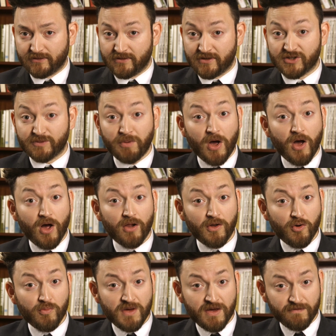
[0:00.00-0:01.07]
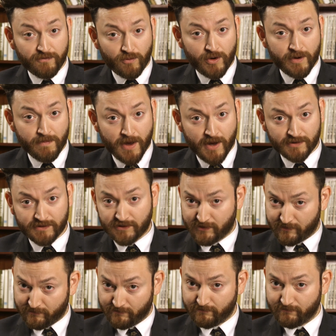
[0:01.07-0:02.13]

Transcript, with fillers: Does Paul owe me forty bucks?